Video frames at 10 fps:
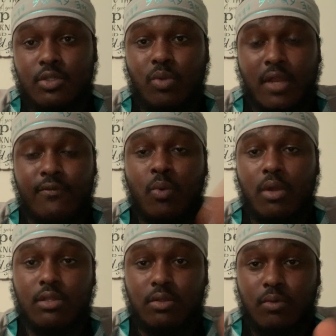doing whatever you
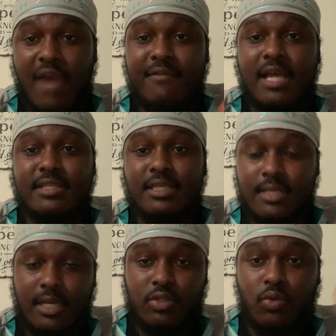want to do, having that
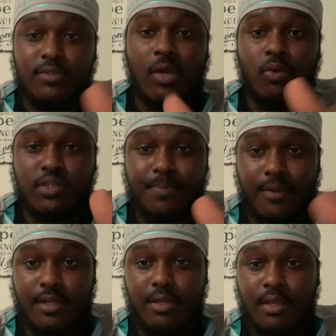satanic duels, that whole
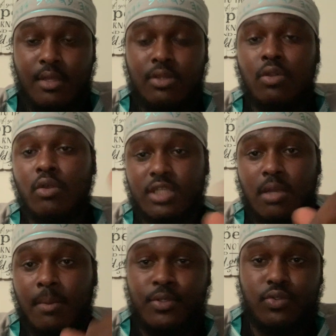spirit, the Lord say,
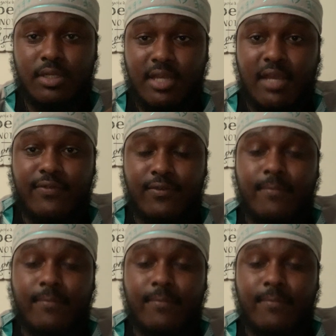I'm gonna put you to death.